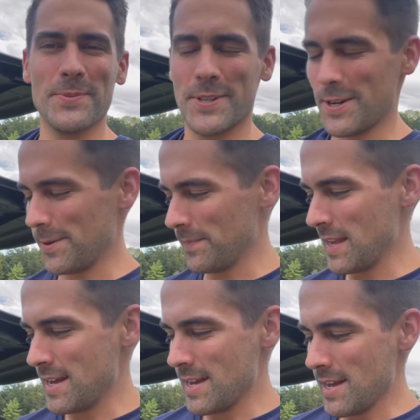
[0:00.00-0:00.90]
So
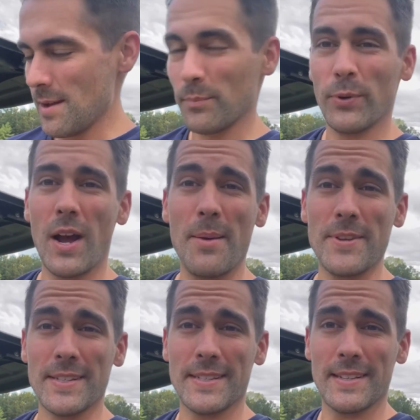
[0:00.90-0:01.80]

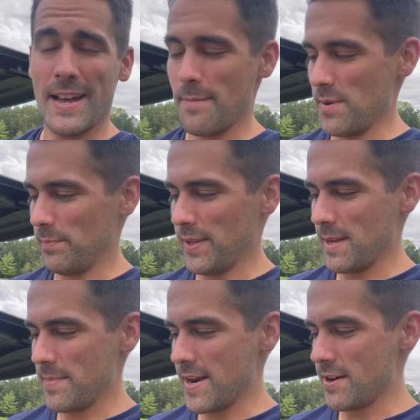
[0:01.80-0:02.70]
promise, I've been
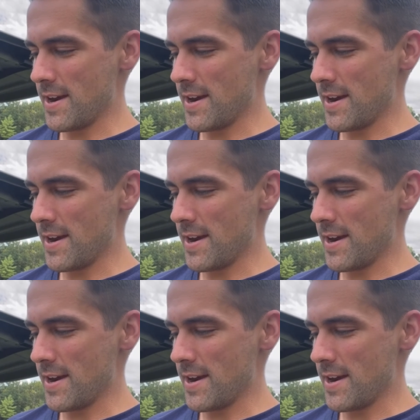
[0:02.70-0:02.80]
playing better.